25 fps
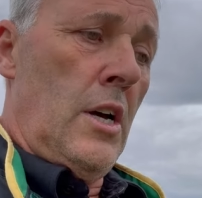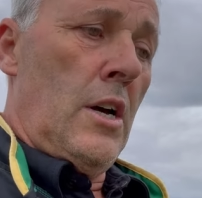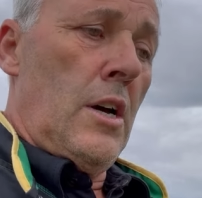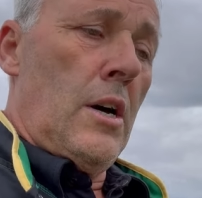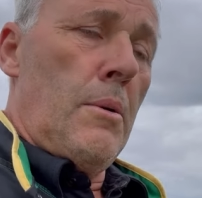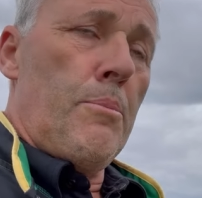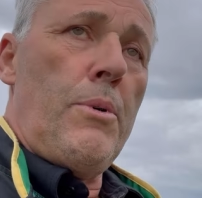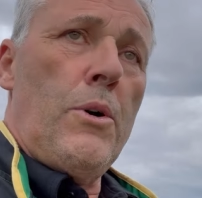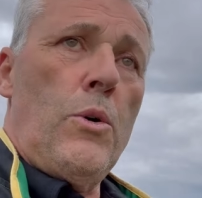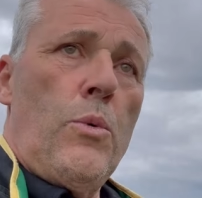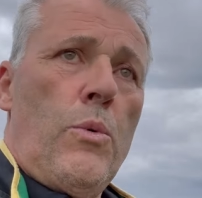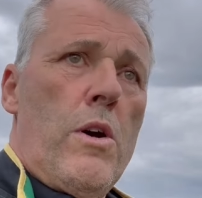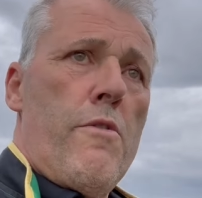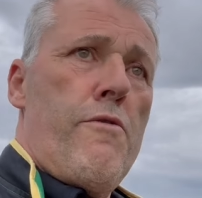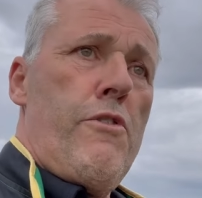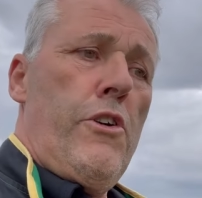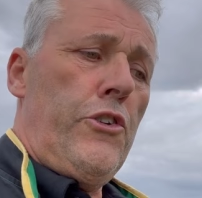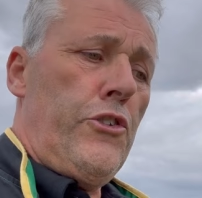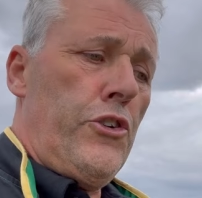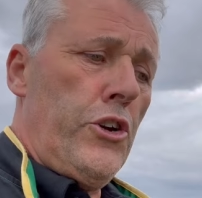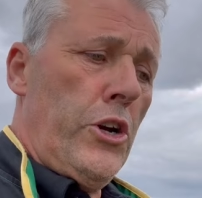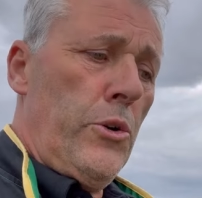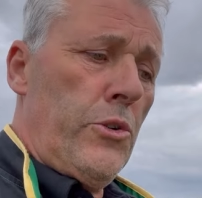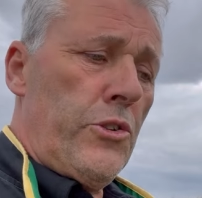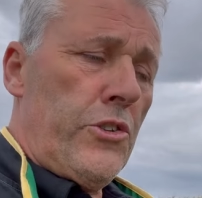but we've
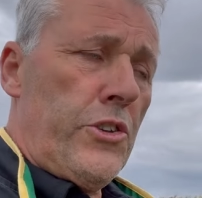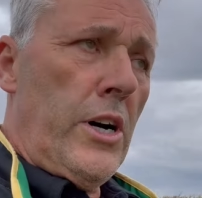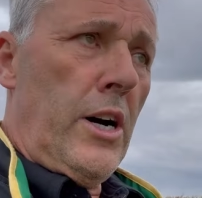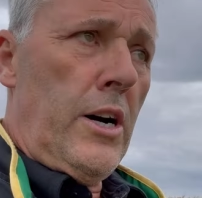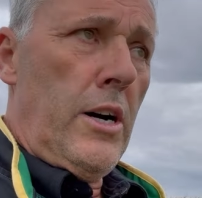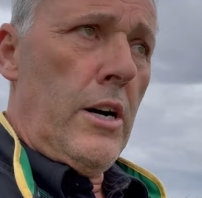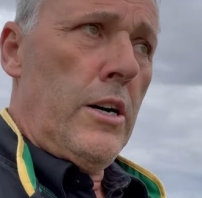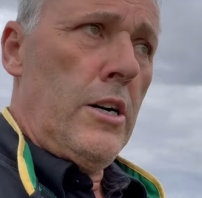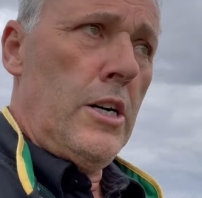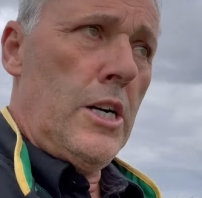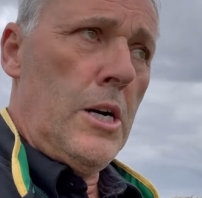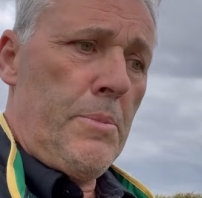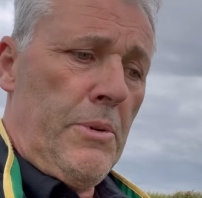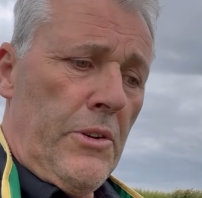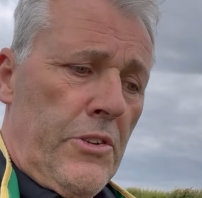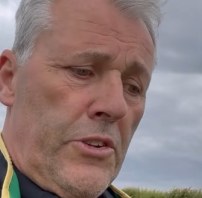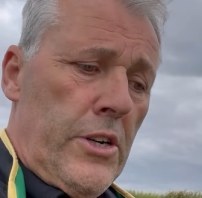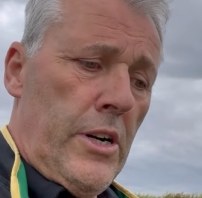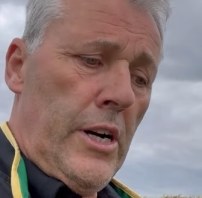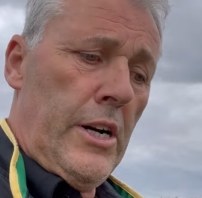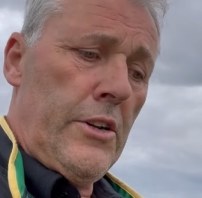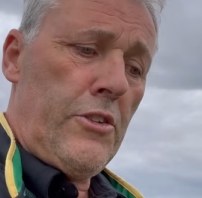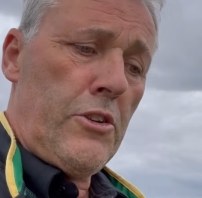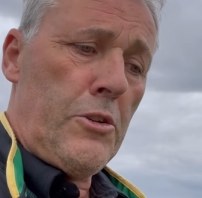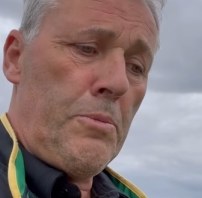reduced our
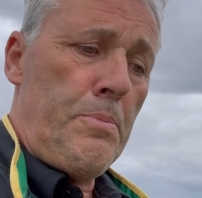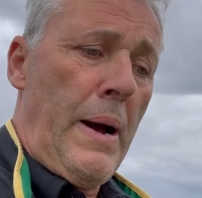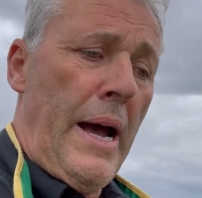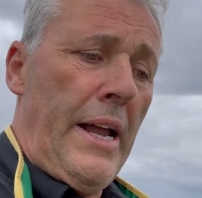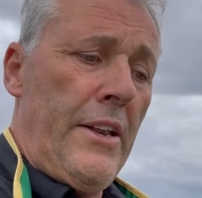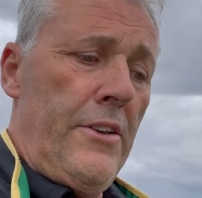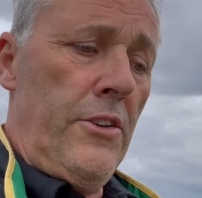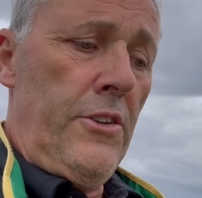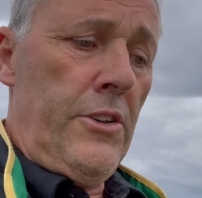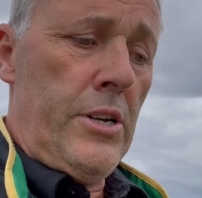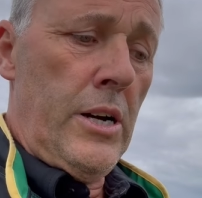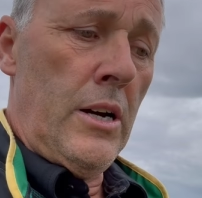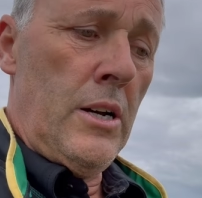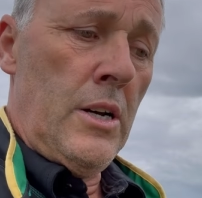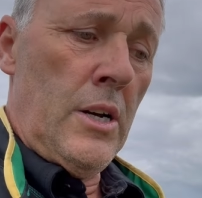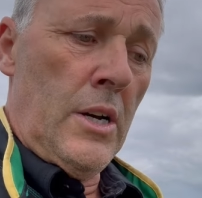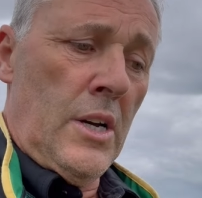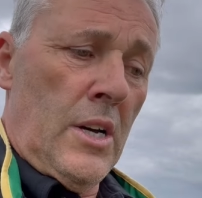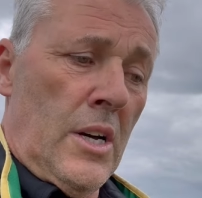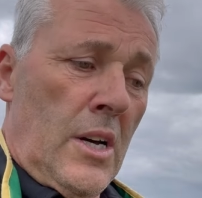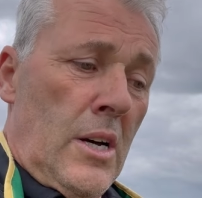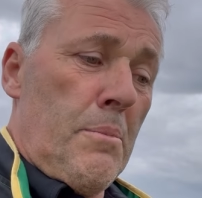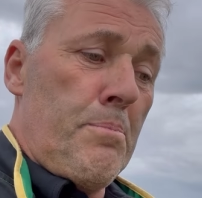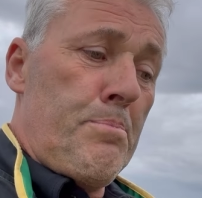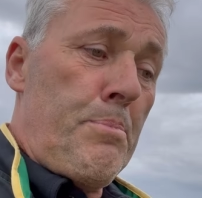herbicide spend
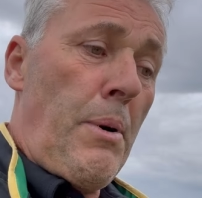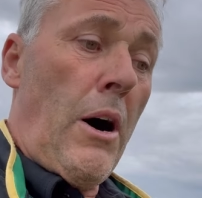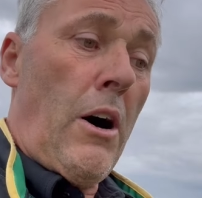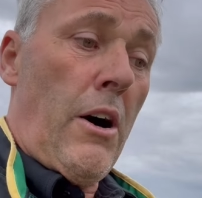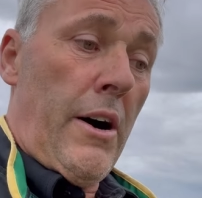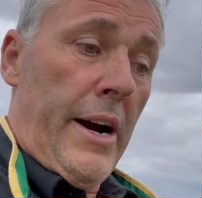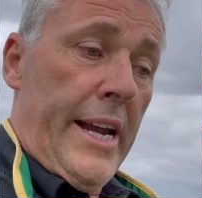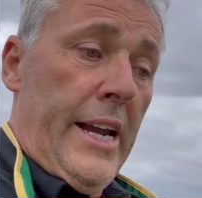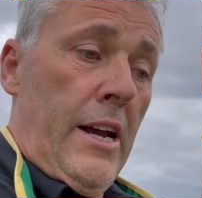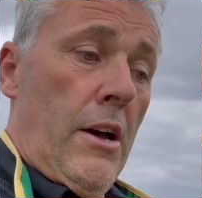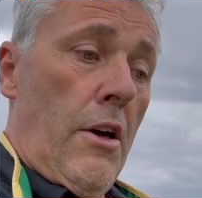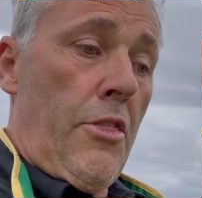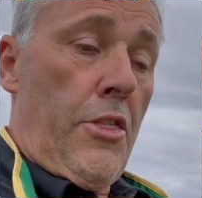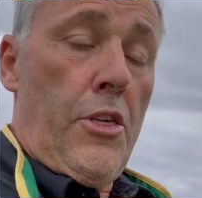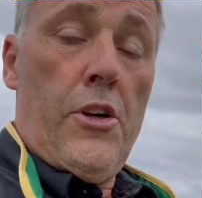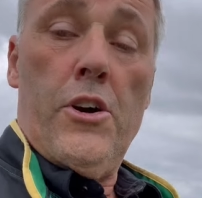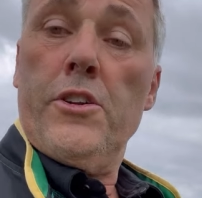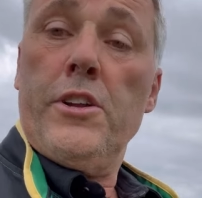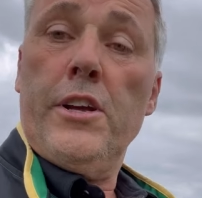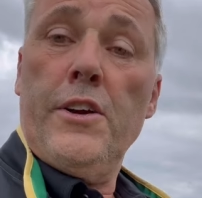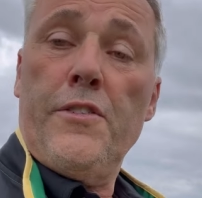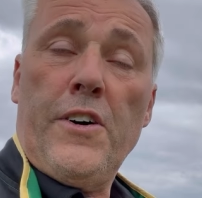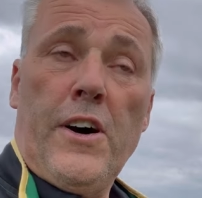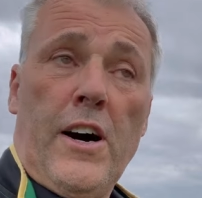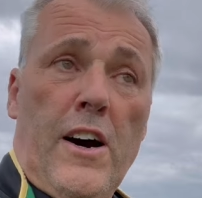by
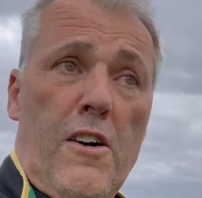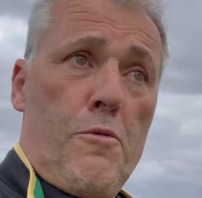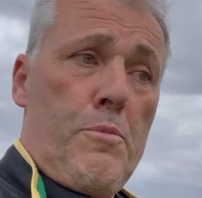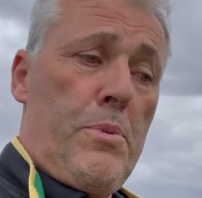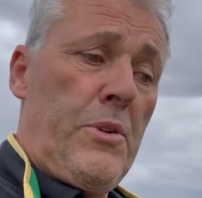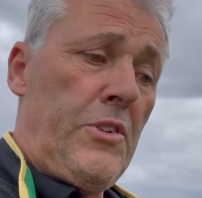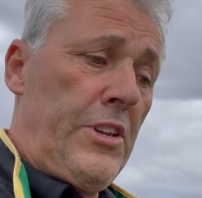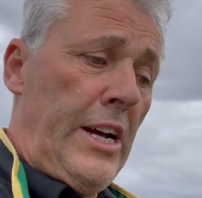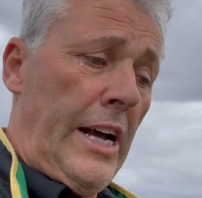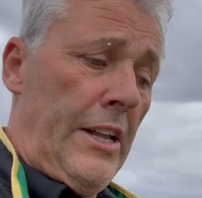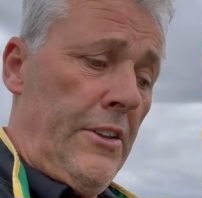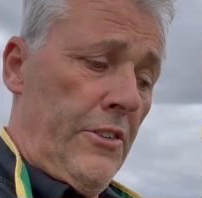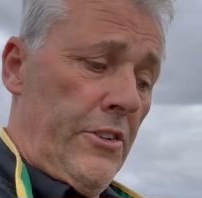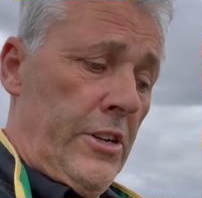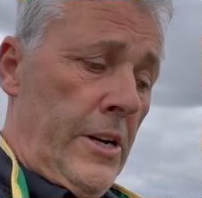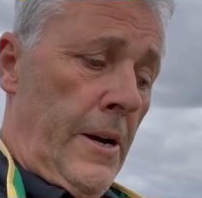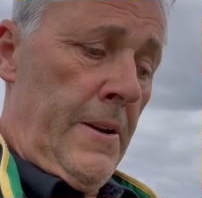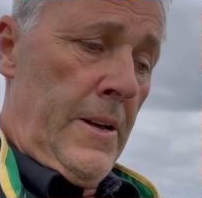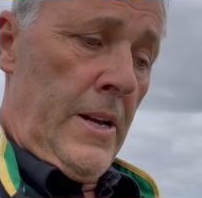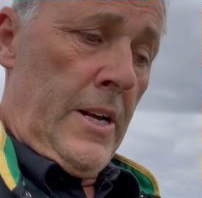35%.